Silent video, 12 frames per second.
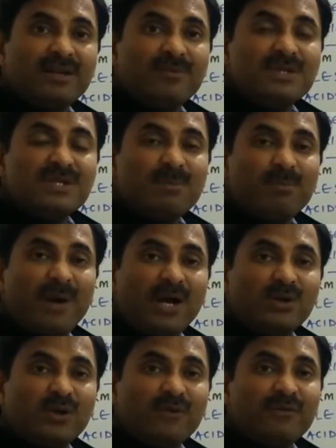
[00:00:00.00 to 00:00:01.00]
rectum is the
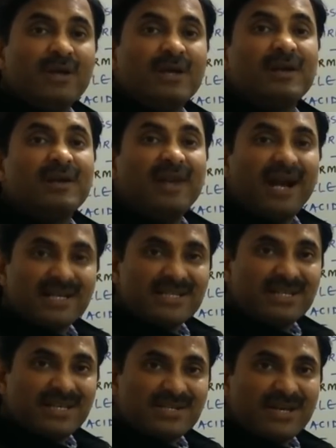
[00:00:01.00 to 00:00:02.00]
part of
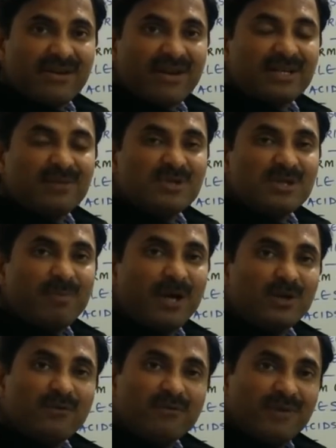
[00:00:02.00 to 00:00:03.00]
large intestine. Rectum is the
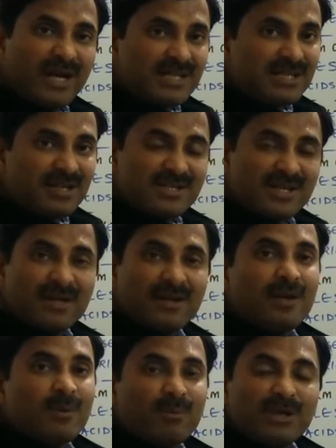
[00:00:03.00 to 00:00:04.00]
part of large
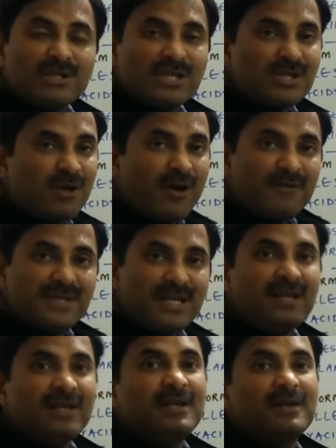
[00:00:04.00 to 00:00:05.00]
intestine. But just now I have
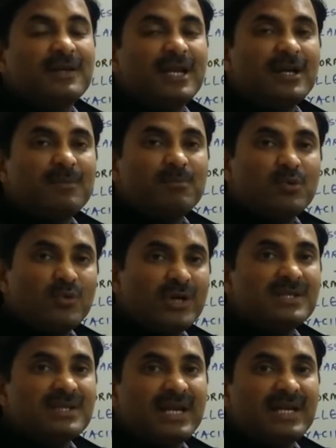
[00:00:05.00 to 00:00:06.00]
said that
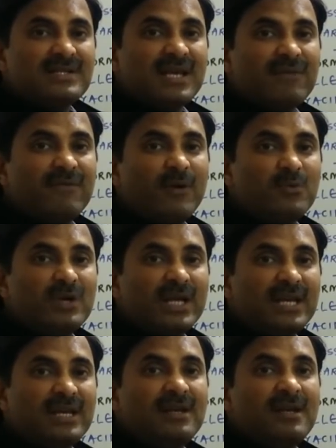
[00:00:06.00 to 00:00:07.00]
Brunner's glands are
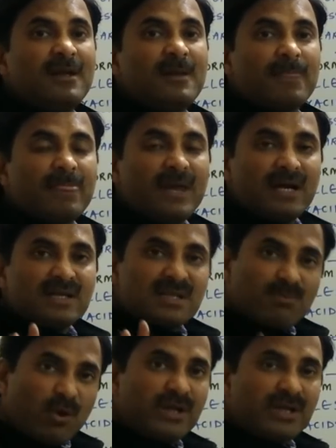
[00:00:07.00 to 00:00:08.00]
found in the
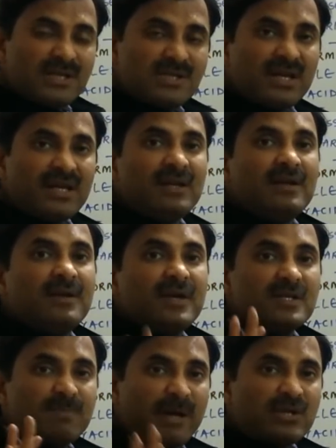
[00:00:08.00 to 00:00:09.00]
small intestine,
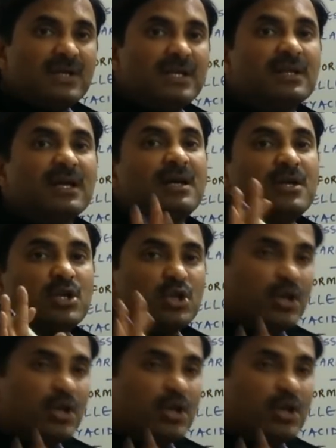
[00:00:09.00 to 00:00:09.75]
especially the